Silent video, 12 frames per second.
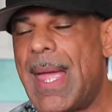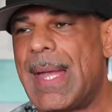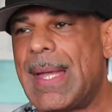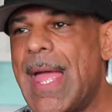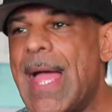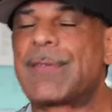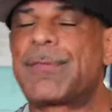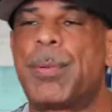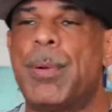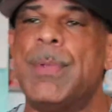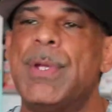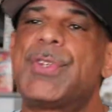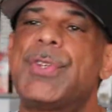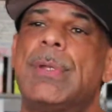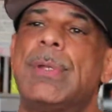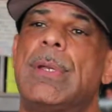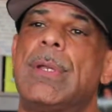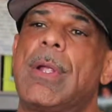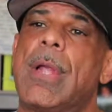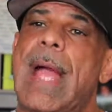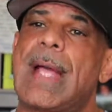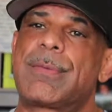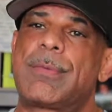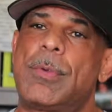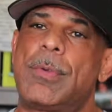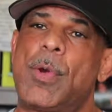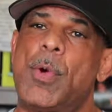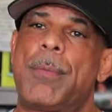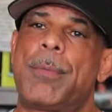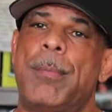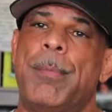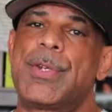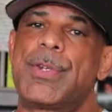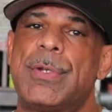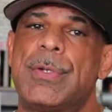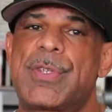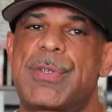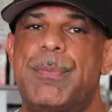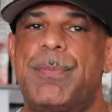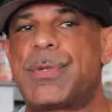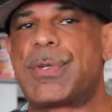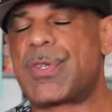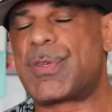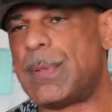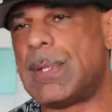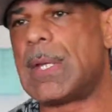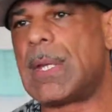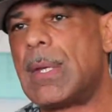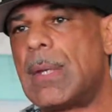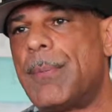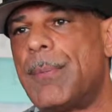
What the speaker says: And he asked for permission, asked the court permission to speak.